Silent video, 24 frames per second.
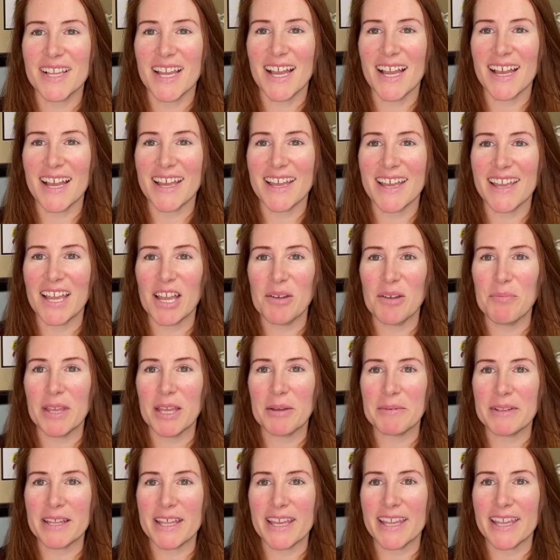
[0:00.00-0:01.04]
Hi, I'm
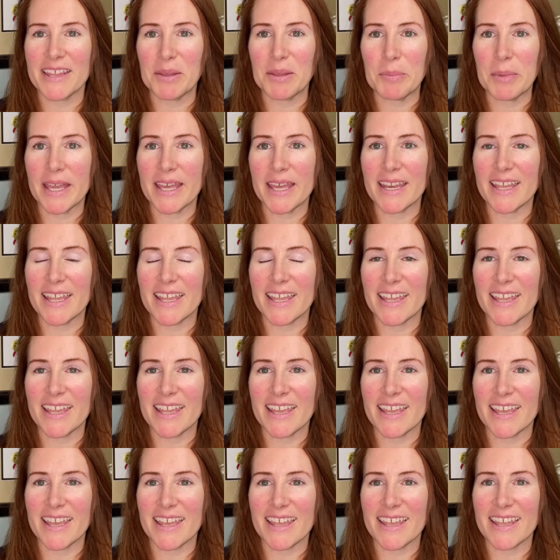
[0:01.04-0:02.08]
Pamela
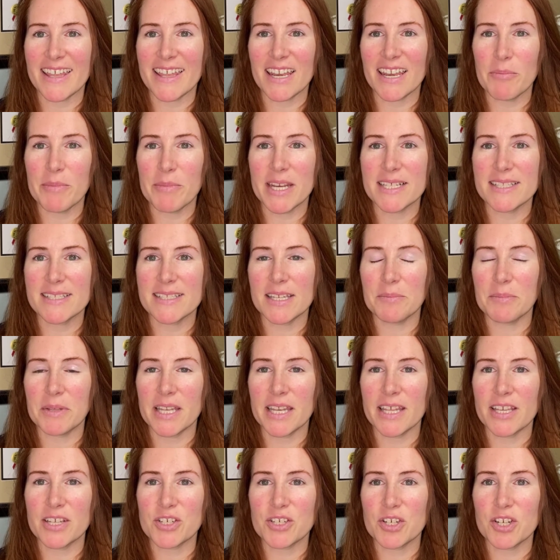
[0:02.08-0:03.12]
Hailey-Petty, and I'm an estate
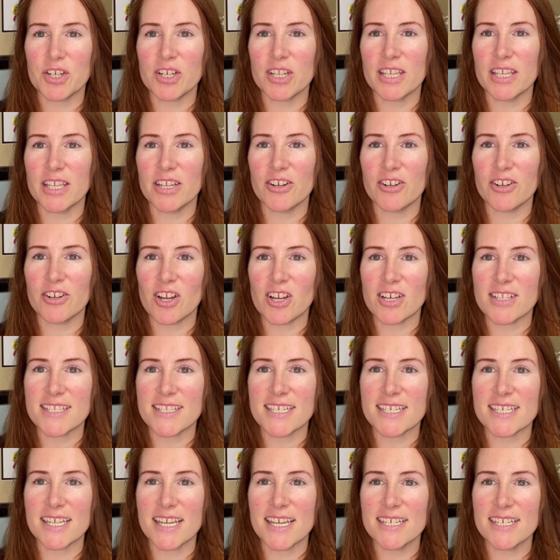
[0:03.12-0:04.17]
planning attorney here in
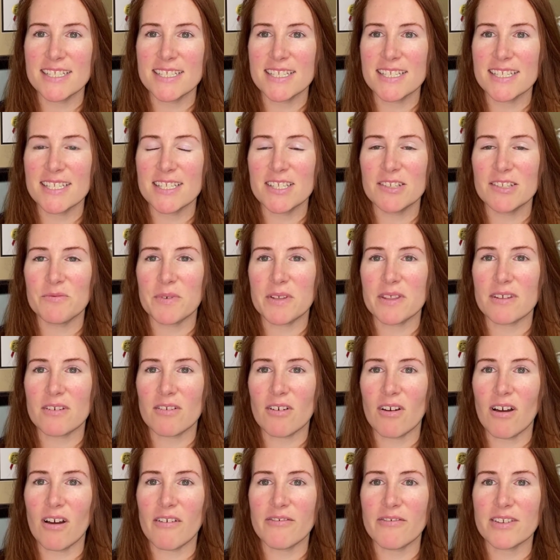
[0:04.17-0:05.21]
Austin, Texas, with an
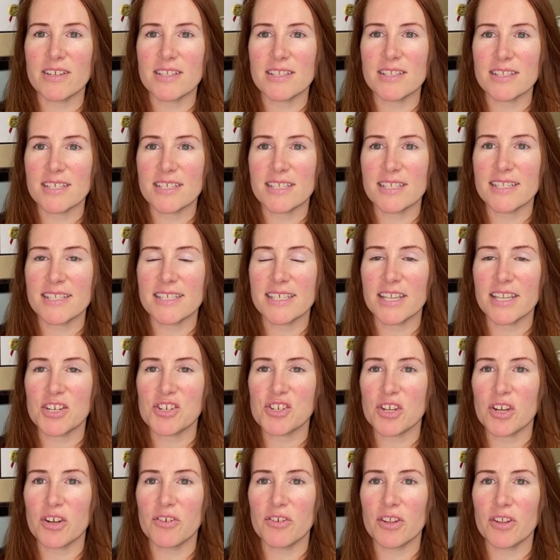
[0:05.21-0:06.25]
office in San
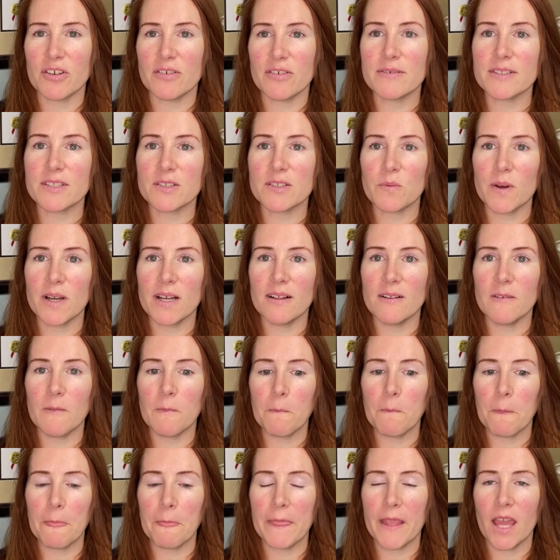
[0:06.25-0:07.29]
Antonio as
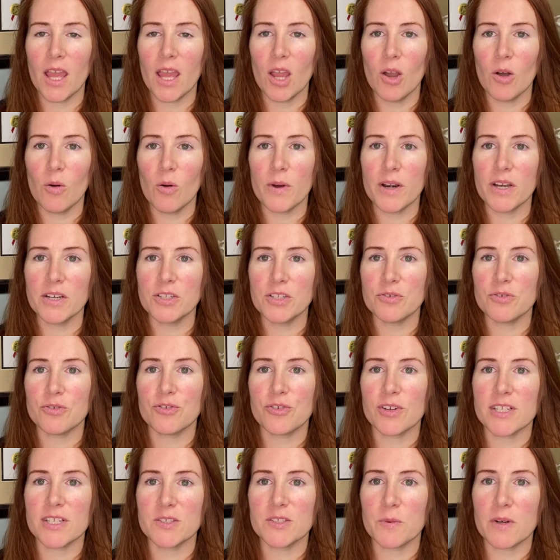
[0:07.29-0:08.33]
well. Wanted to
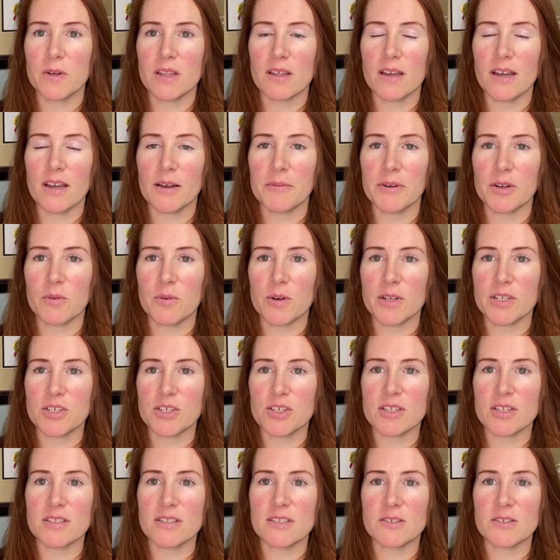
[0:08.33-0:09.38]
address one of the common
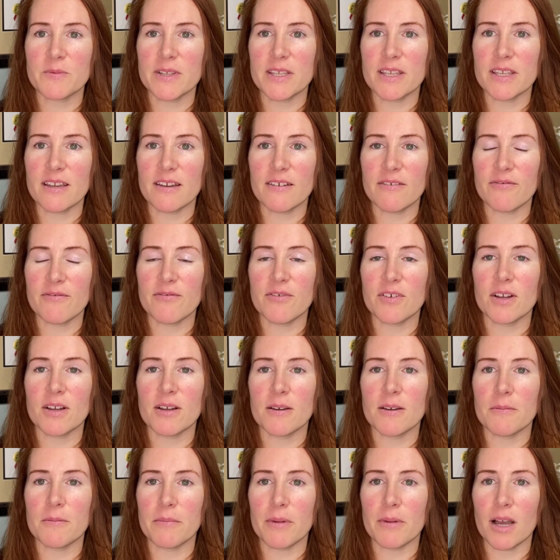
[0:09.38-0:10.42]
questions we get
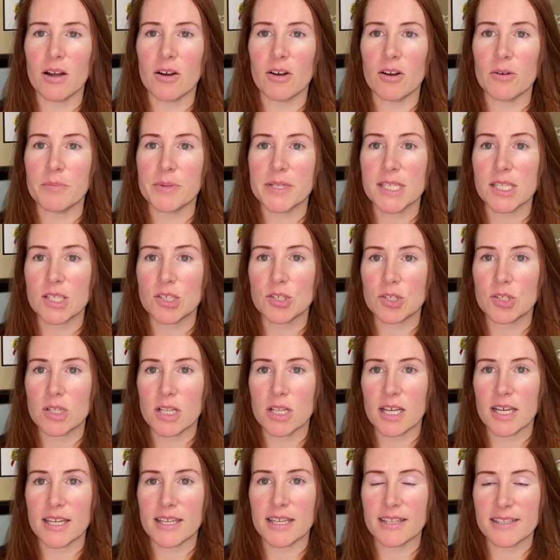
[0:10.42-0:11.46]
from our potential
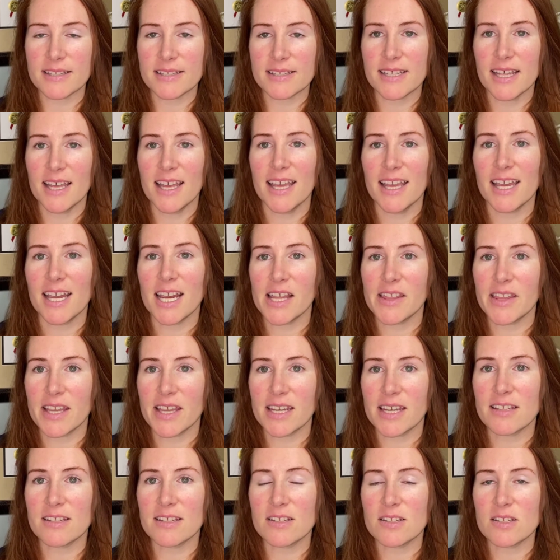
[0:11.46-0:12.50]
clients, and
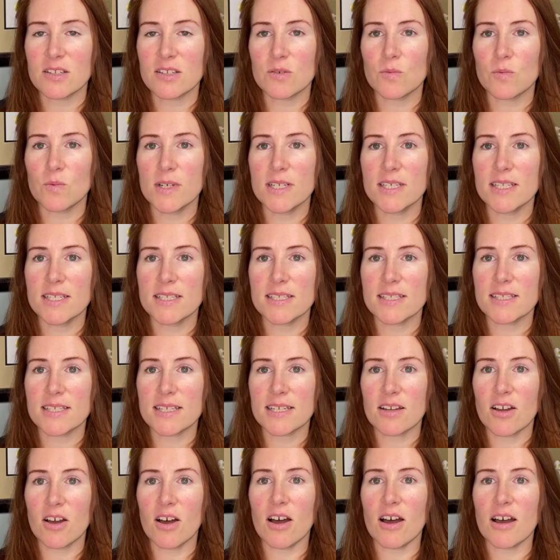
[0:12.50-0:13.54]
that is, what does
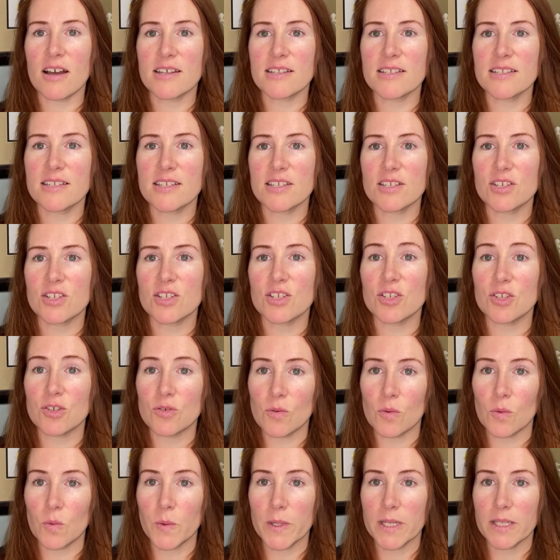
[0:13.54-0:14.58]
it cost to do
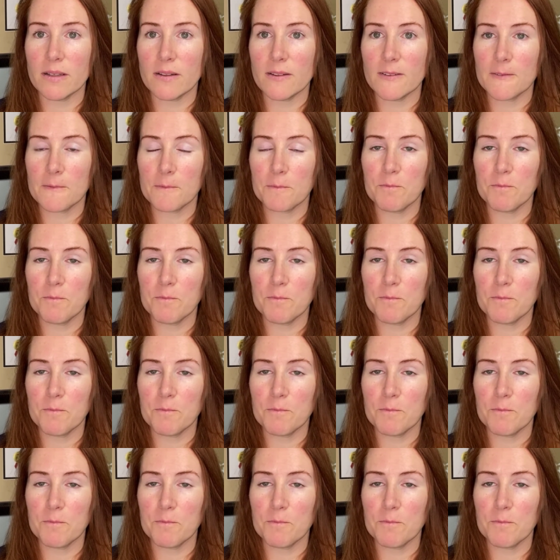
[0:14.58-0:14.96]
a will?